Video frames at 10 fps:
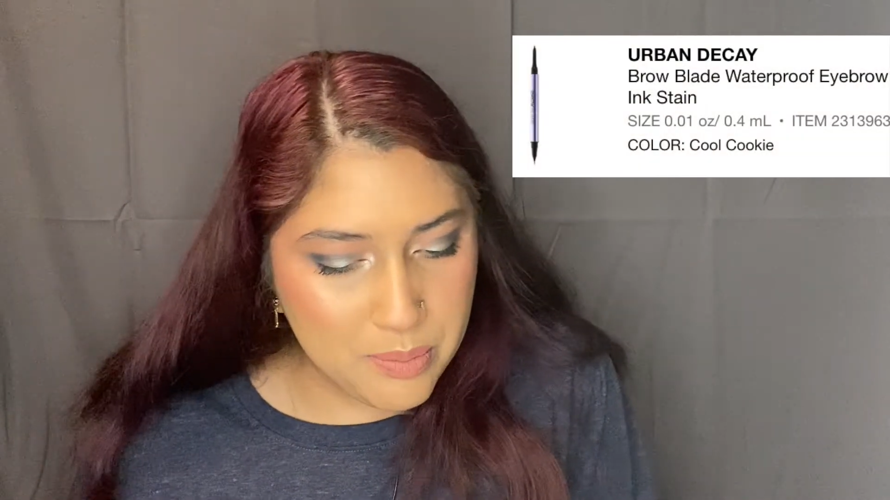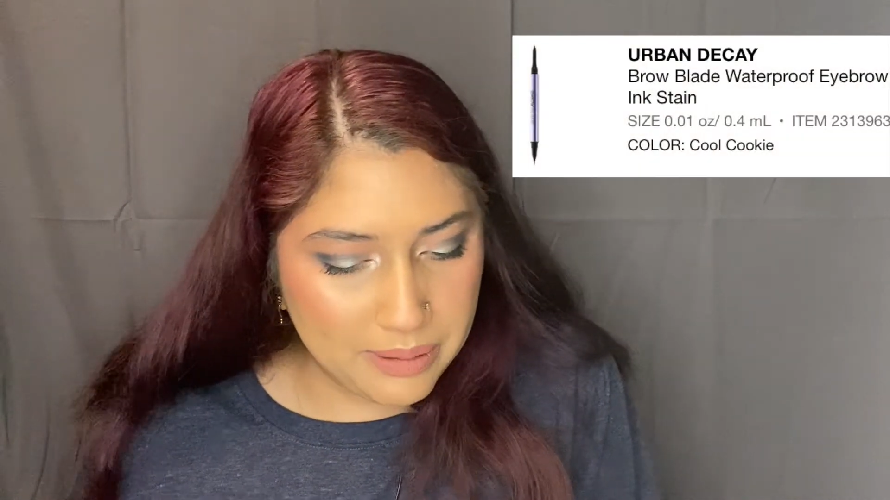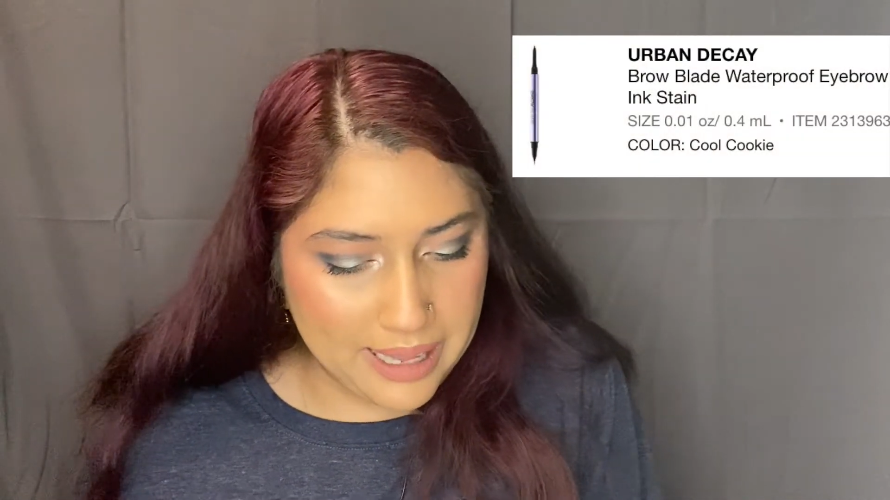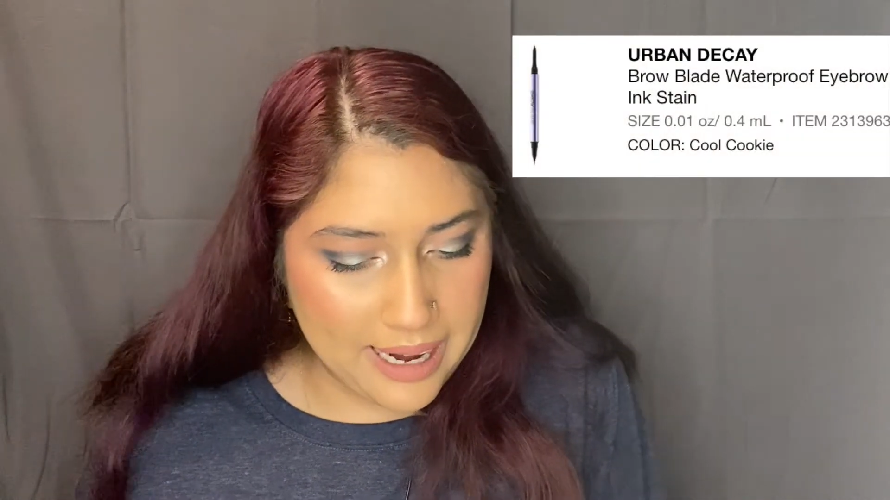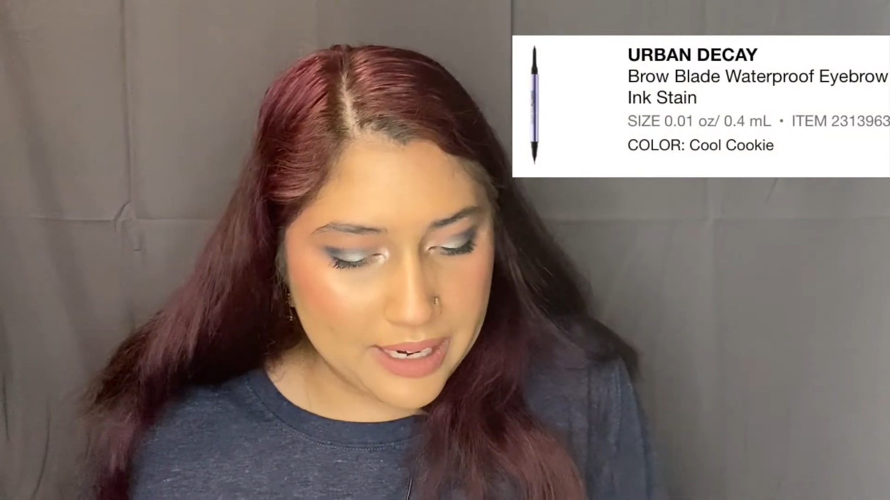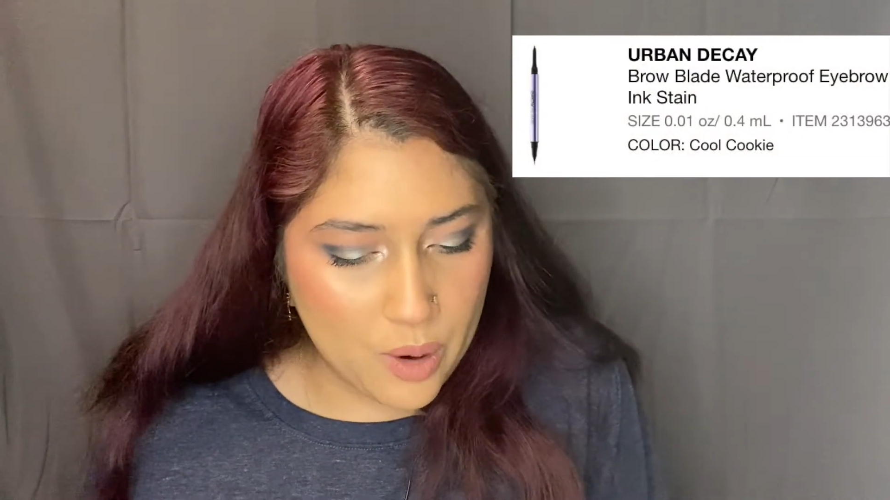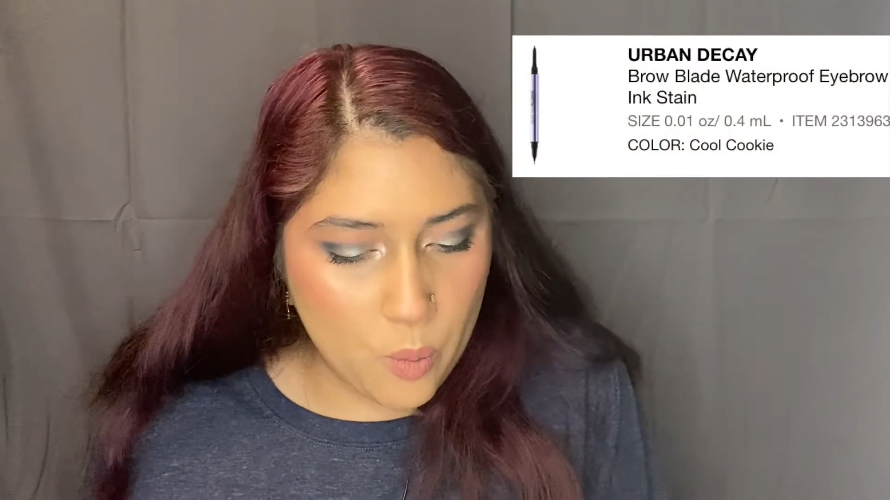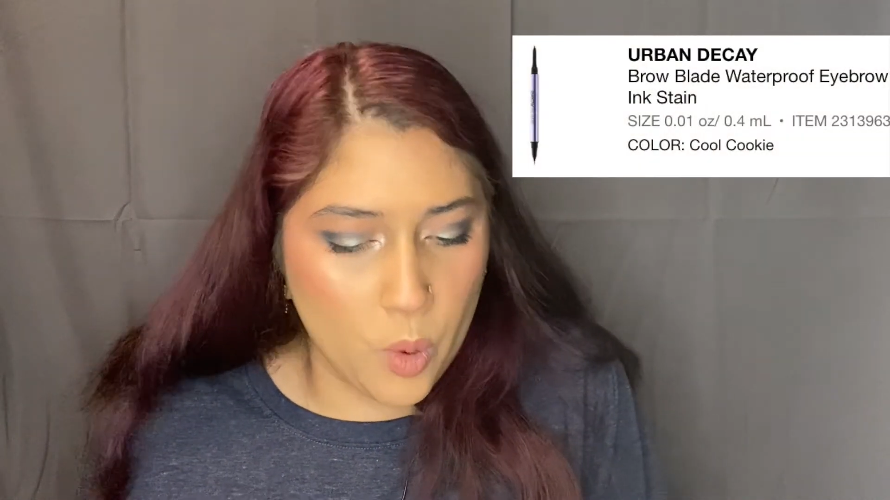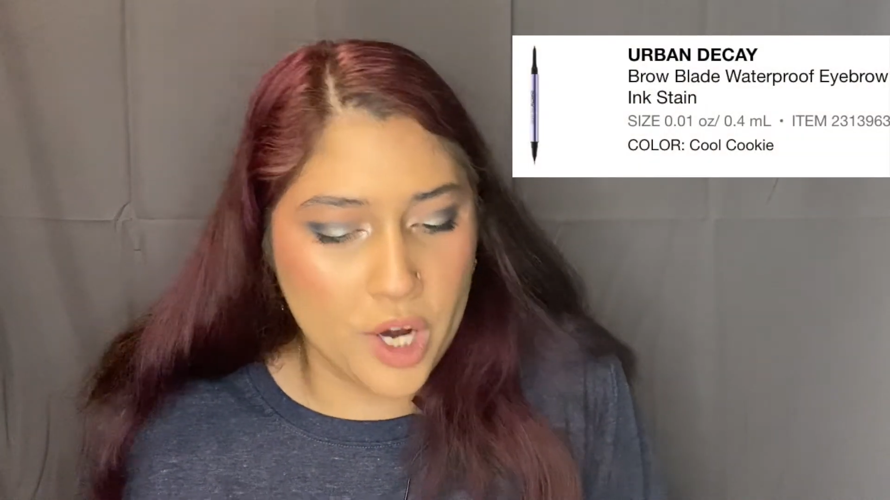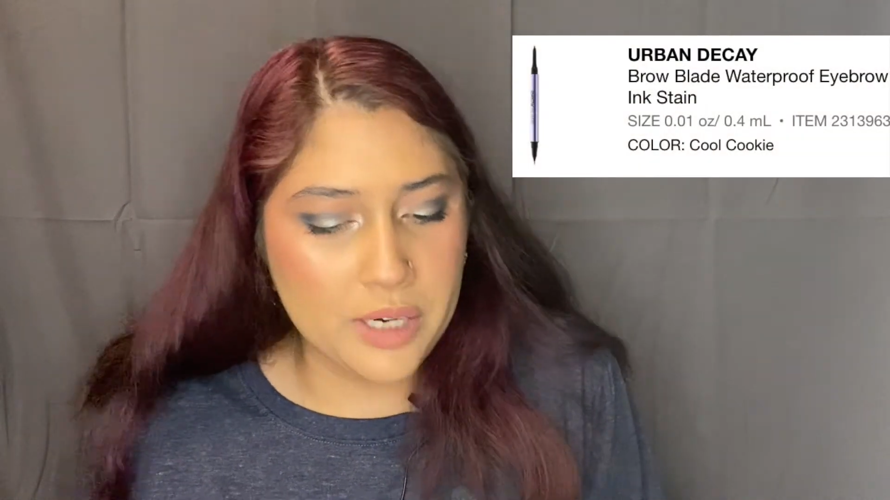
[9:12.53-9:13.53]
Blade
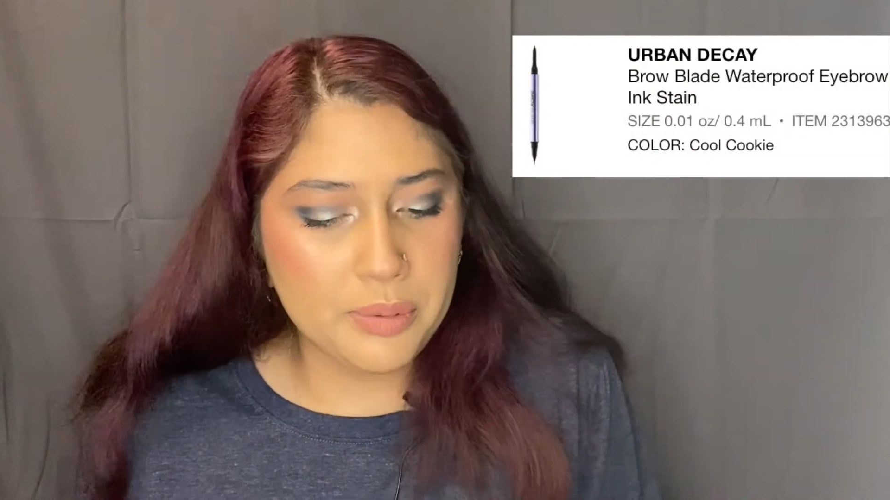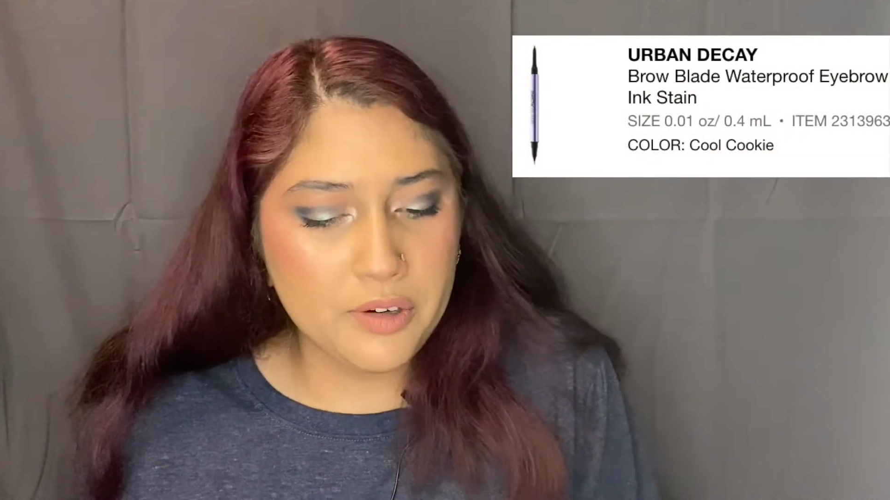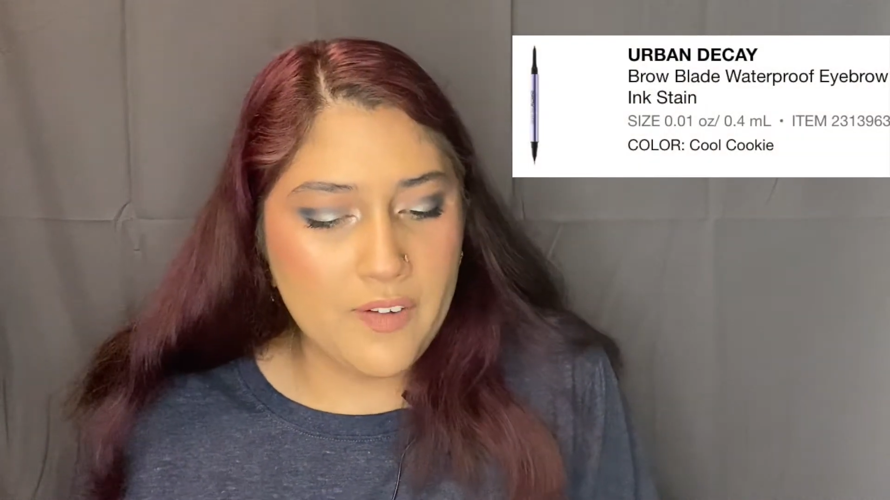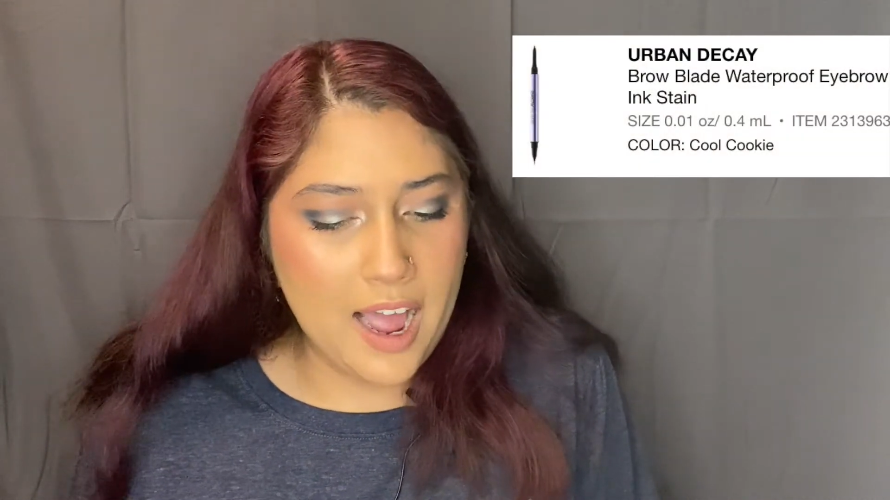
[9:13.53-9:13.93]
Waterproof